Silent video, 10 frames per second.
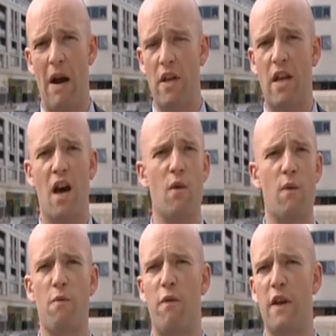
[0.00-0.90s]
Barry
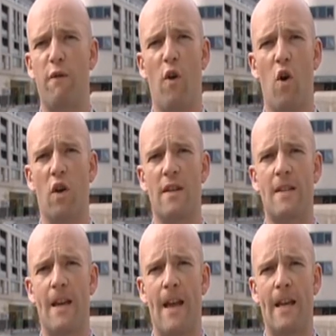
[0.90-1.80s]
Cowan from Fianna Fáil
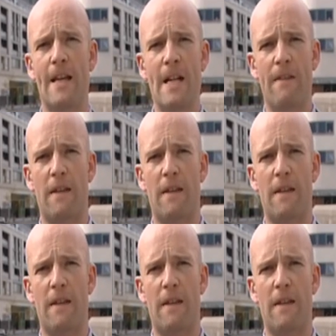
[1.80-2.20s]
is saying